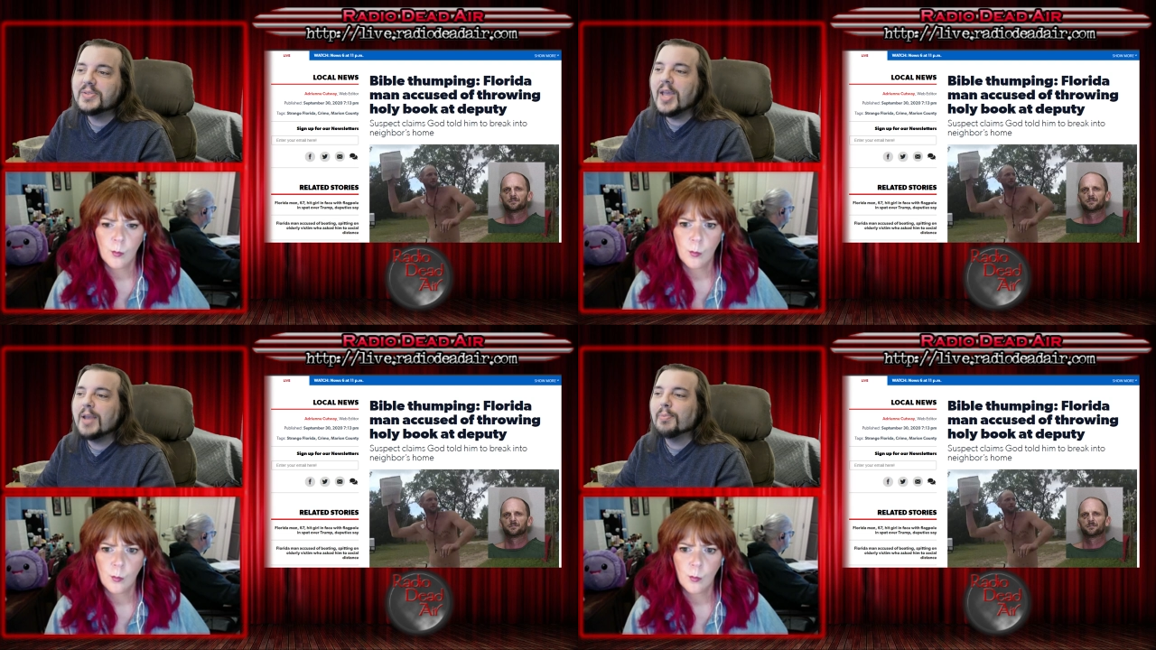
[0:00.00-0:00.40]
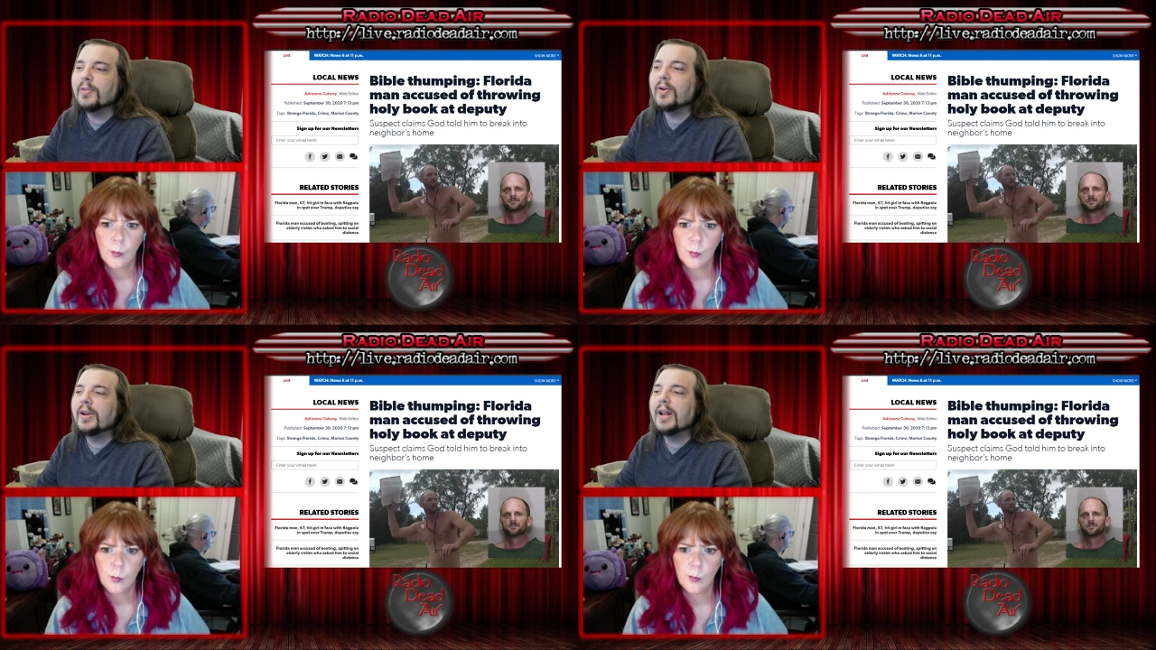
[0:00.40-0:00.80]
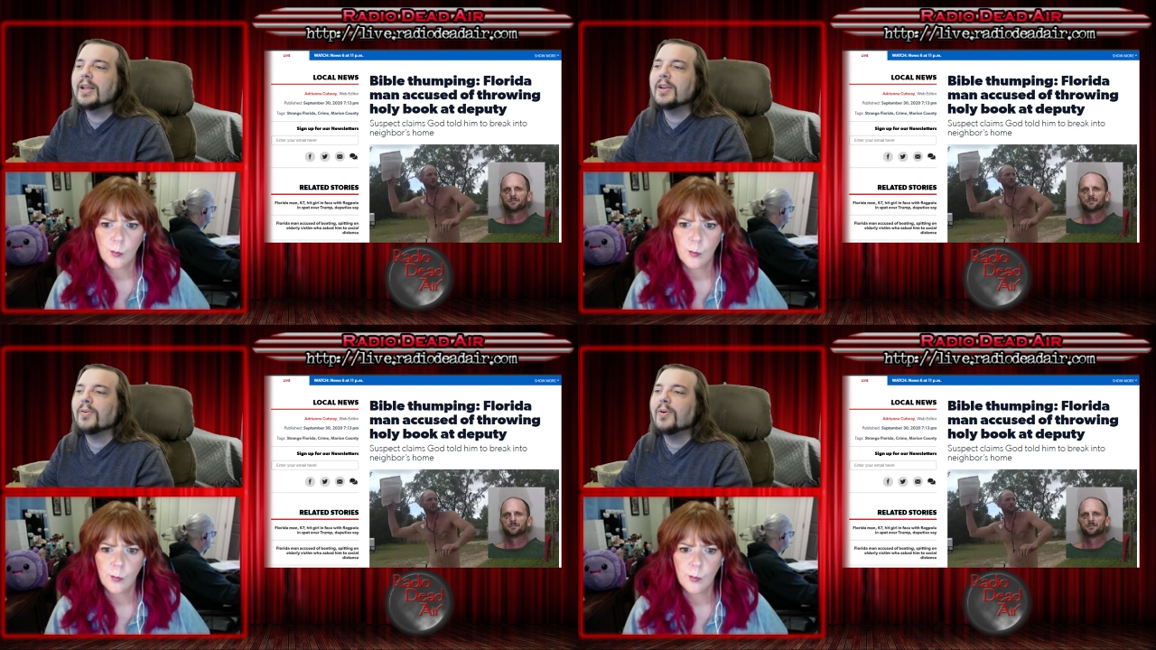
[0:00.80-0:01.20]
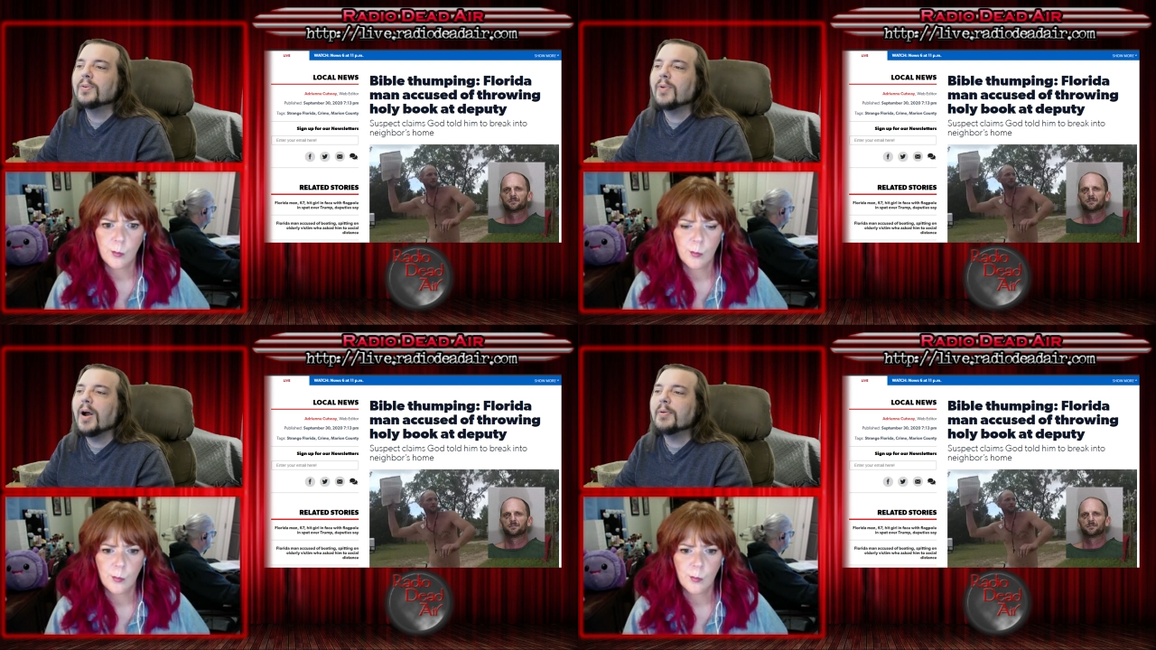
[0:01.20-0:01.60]
Speaker 1: The man's neighbor,
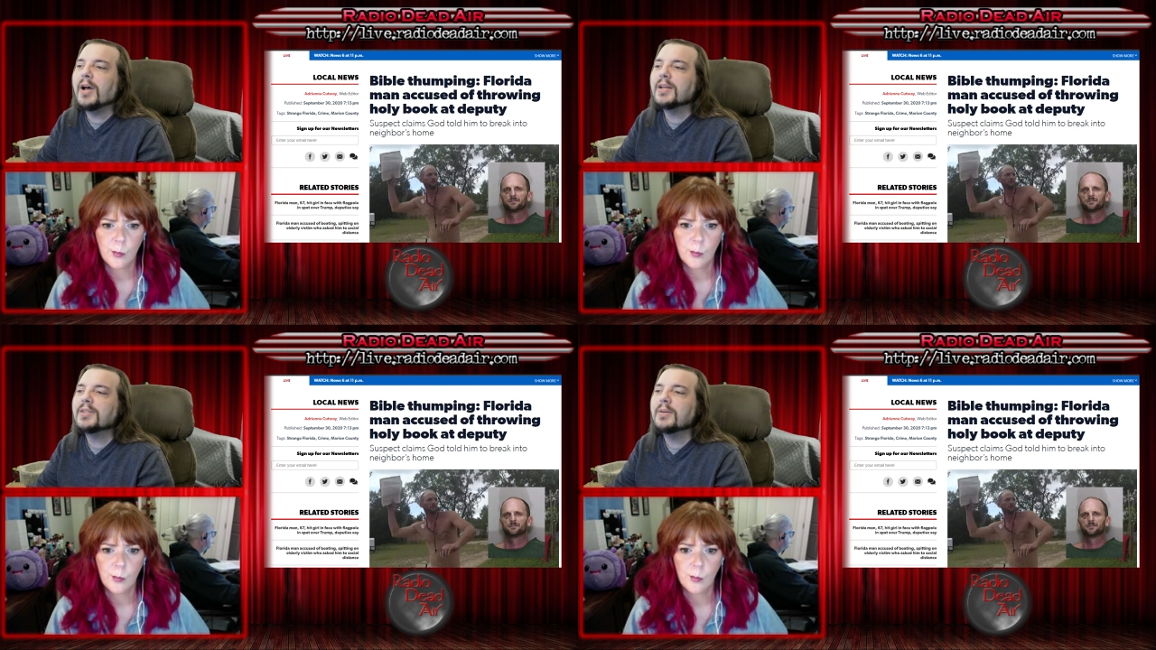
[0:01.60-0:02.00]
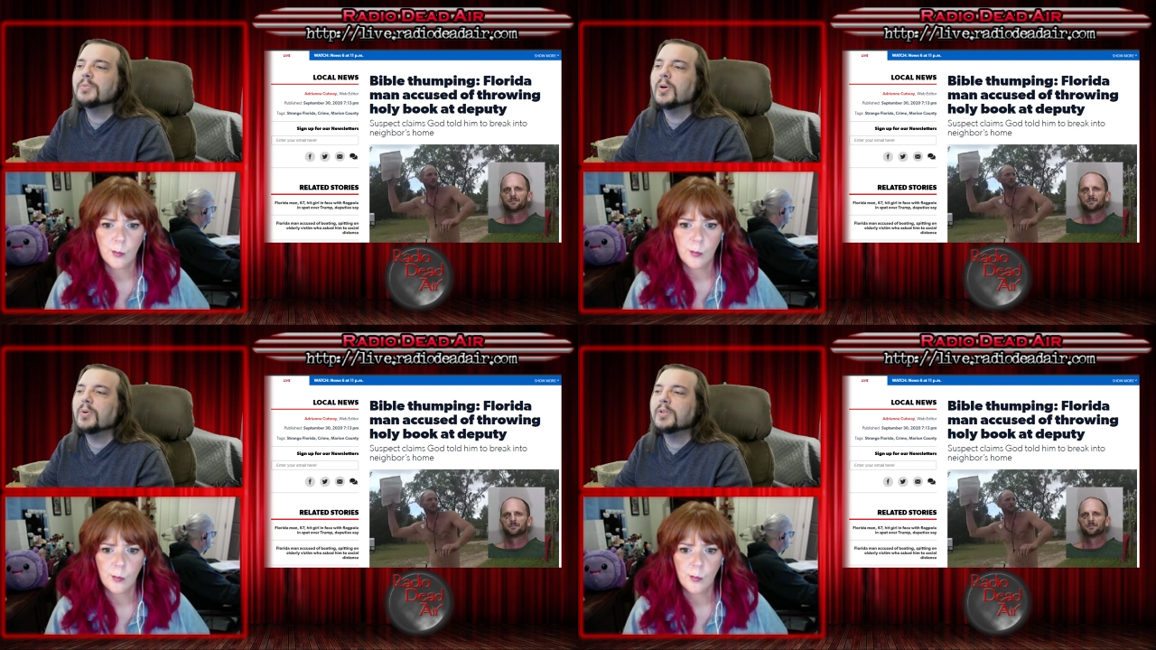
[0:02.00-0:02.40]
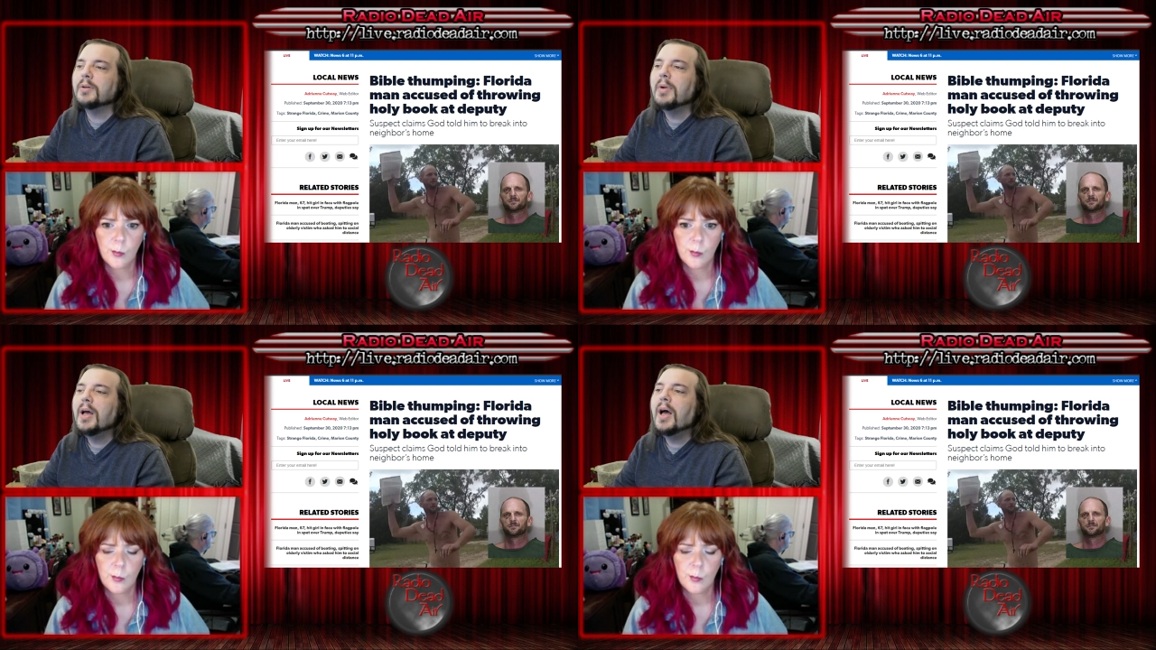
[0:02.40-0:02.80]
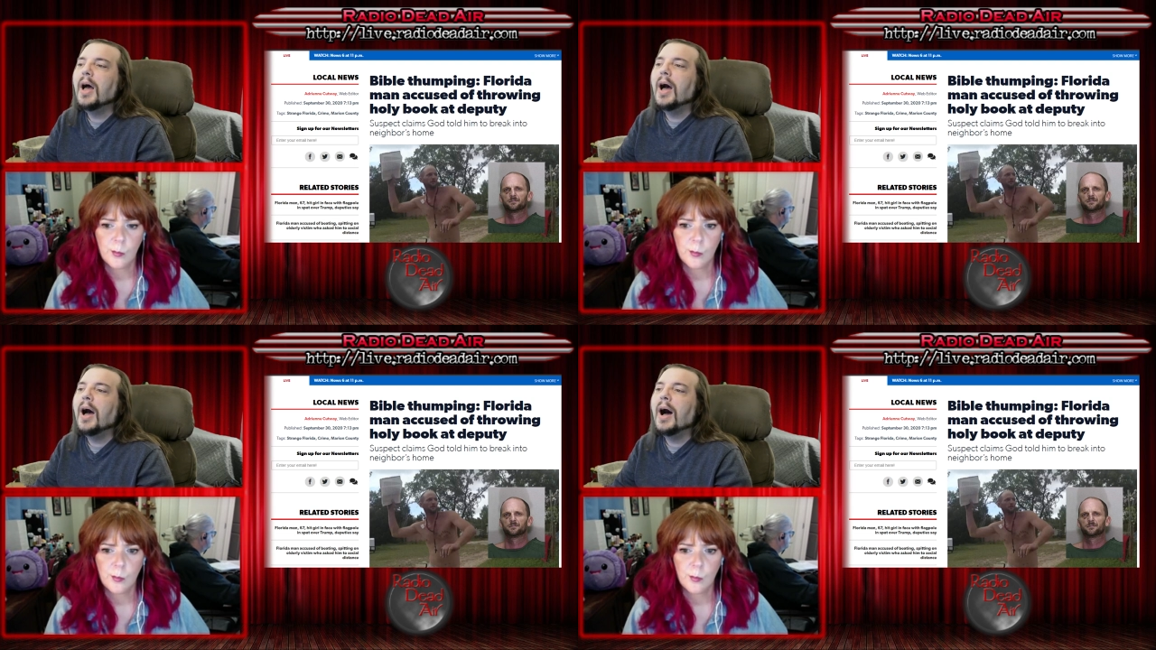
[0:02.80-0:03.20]
39-year-old Robert Hoskin, told him,